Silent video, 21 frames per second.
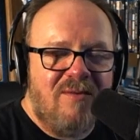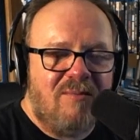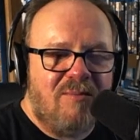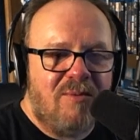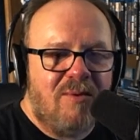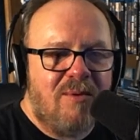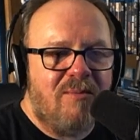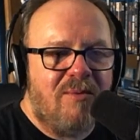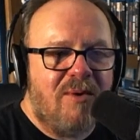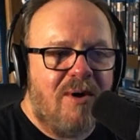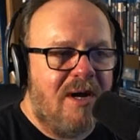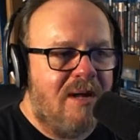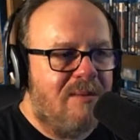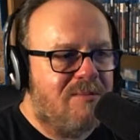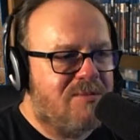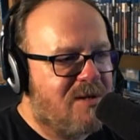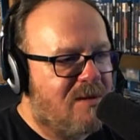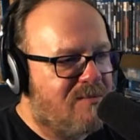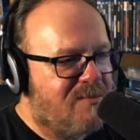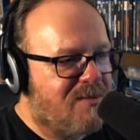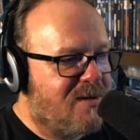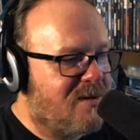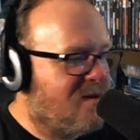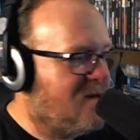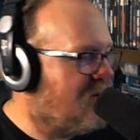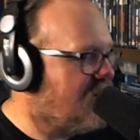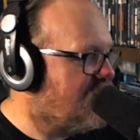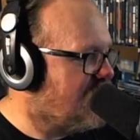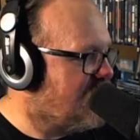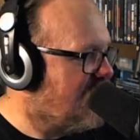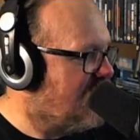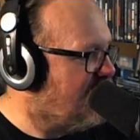brought up something
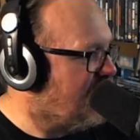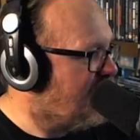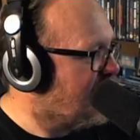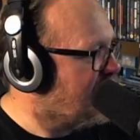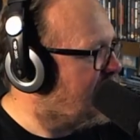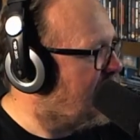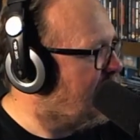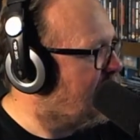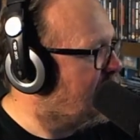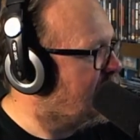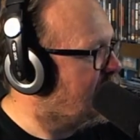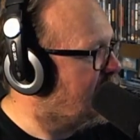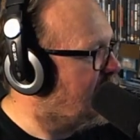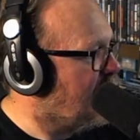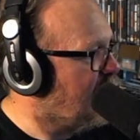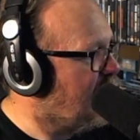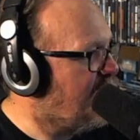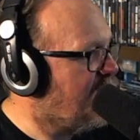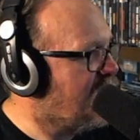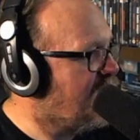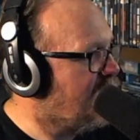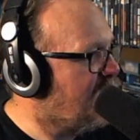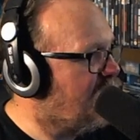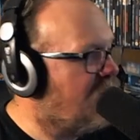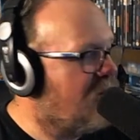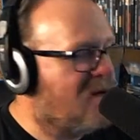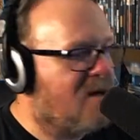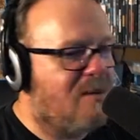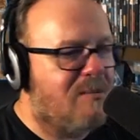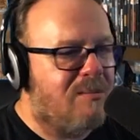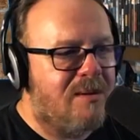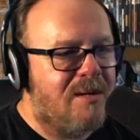there, Steve, which I was hoping to bring
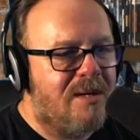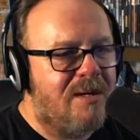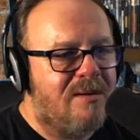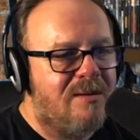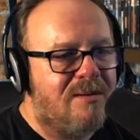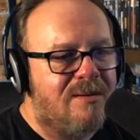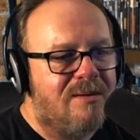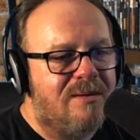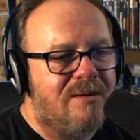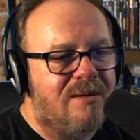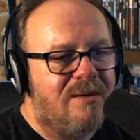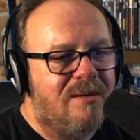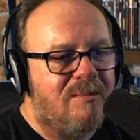up later,